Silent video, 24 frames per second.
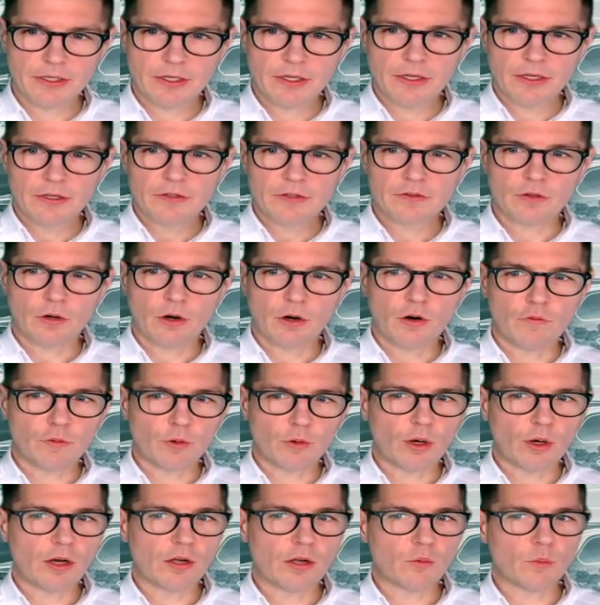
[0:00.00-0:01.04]
So
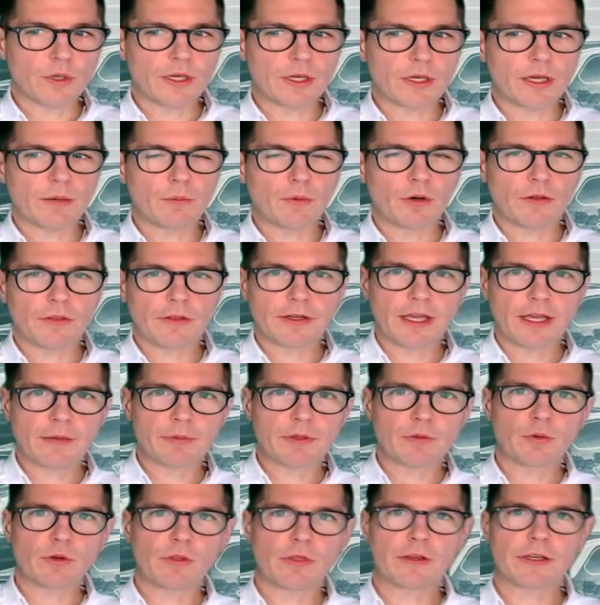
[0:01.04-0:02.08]
overall, we are more than happy
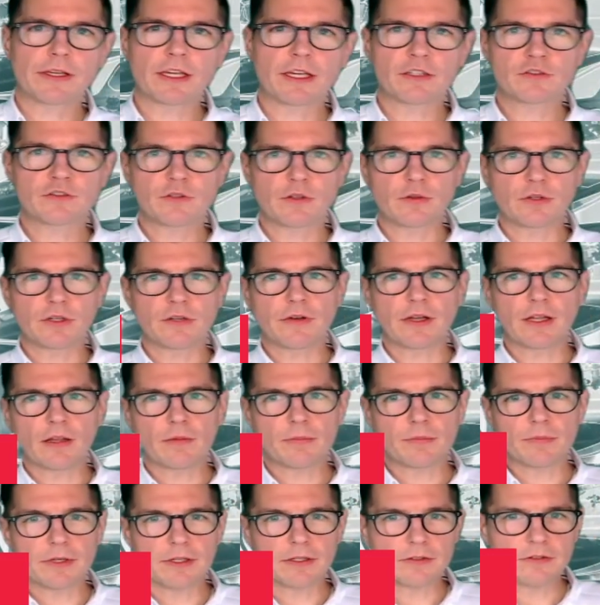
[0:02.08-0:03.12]
with the cash flow
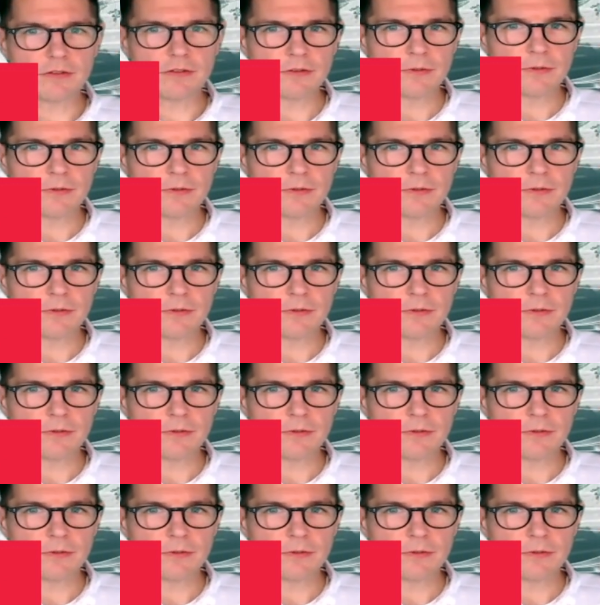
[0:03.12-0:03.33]
development